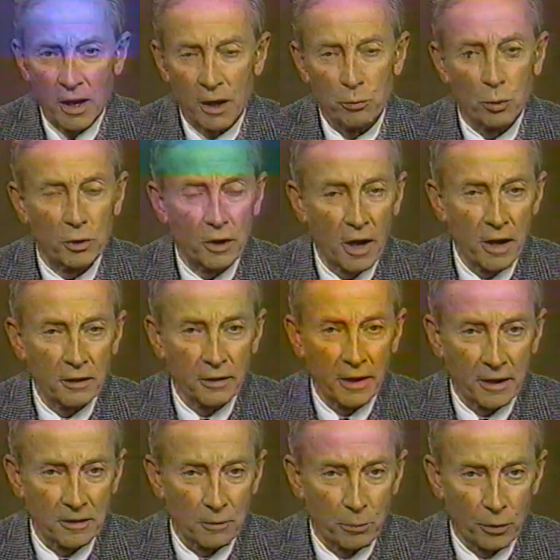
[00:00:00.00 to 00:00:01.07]
it will
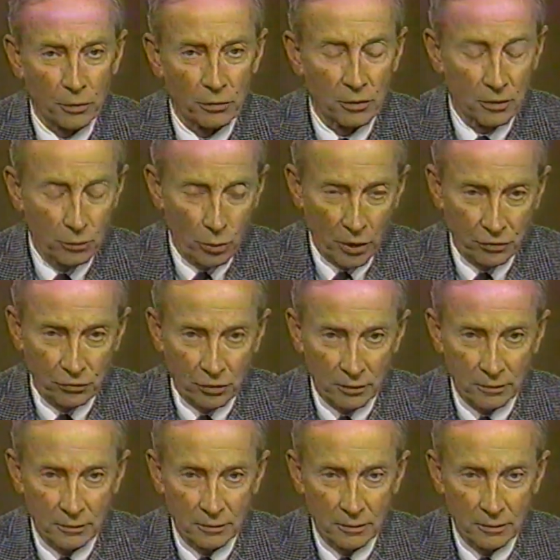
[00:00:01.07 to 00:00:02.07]
contact the person in question